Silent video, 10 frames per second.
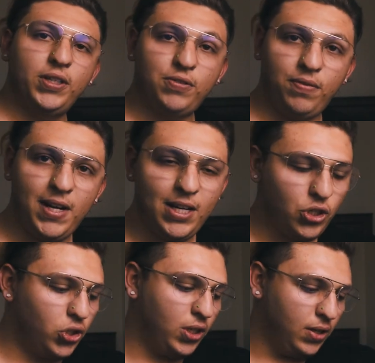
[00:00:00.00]
is
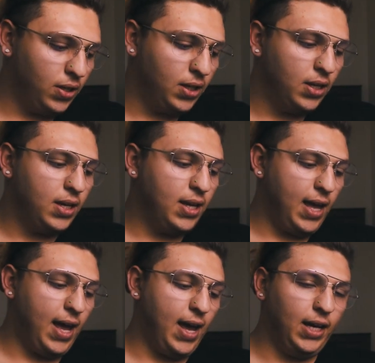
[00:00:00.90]
finished,
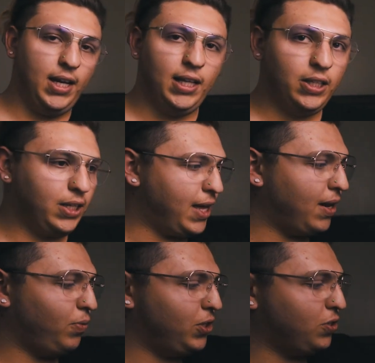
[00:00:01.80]
and look at
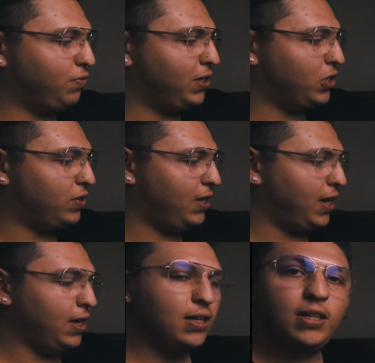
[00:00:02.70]
that, we just finished
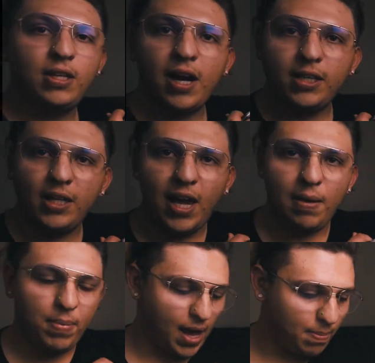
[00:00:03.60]
the duct
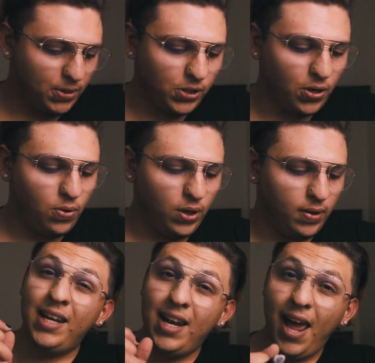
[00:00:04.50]
tape episode.
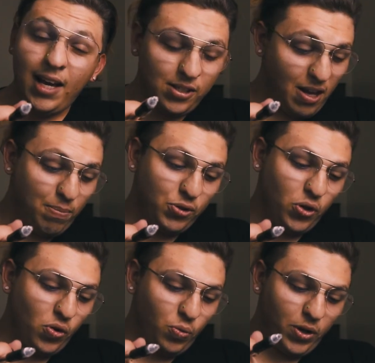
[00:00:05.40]
Next
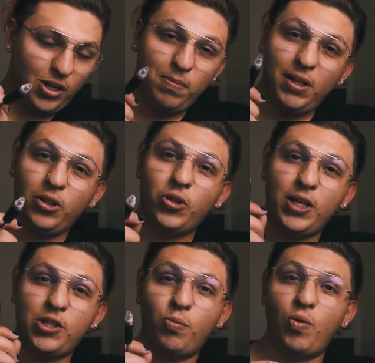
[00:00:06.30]
episode, we're going to be
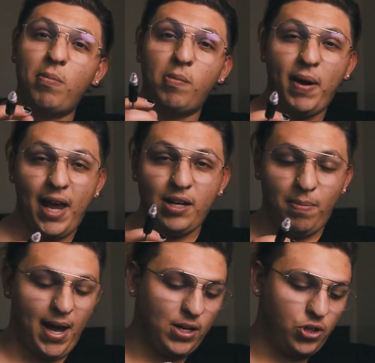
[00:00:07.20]
learning some rubber band
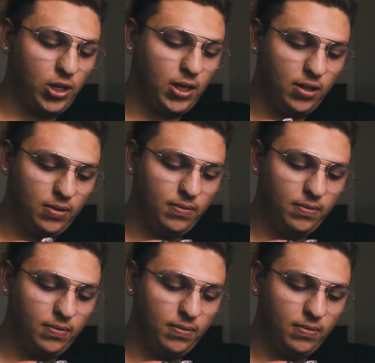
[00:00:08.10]
magic.